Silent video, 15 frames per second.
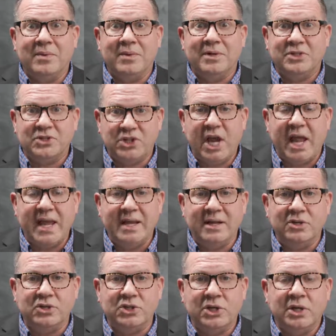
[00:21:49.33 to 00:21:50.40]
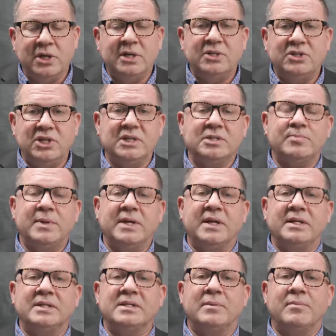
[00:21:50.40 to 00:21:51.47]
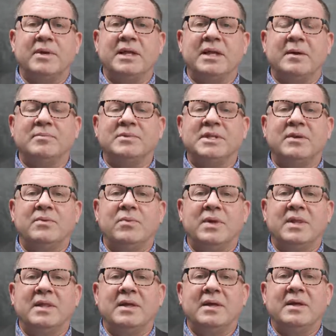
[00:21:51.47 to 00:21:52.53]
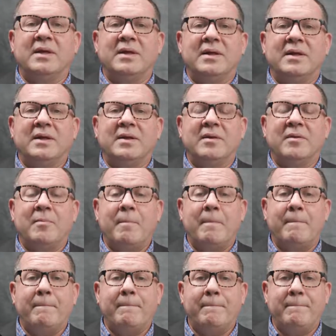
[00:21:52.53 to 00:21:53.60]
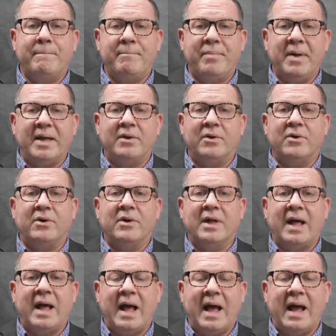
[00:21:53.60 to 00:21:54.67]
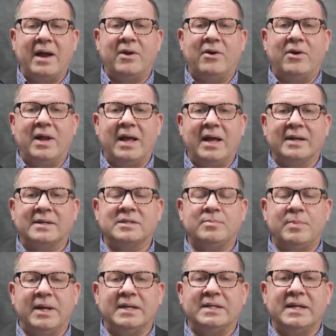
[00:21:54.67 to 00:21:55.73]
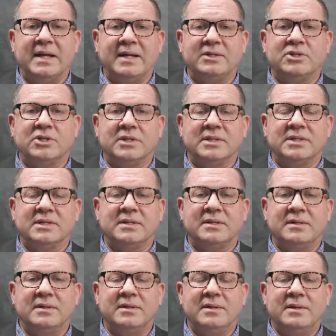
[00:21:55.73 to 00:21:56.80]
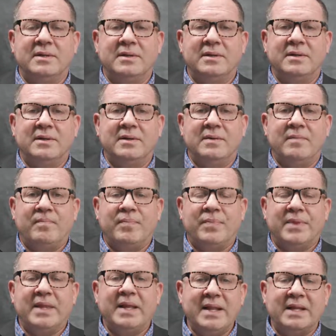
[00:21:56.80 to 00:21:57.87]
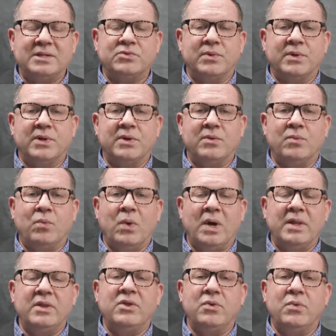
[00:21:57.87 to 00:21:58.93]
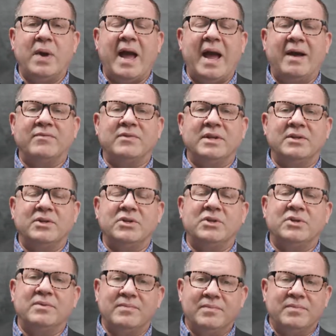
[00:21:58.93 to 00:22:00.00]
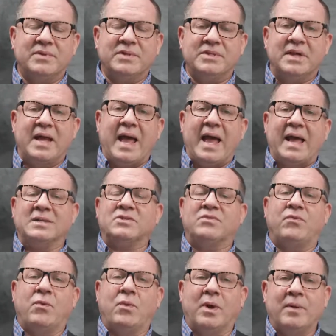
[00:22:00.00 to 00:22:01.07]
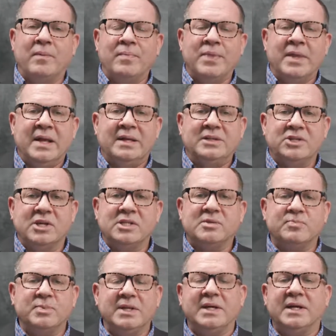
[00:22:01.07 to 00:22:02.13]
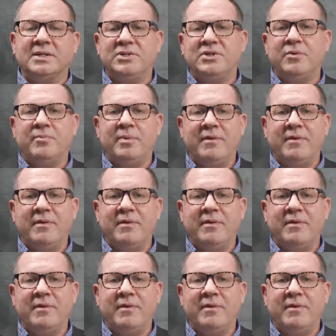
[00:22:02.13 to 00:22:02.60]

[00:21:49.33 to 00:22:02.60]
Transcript: change just because somebody comes in with better, higher expectations. And that's really what you have to ask for. Just because you've been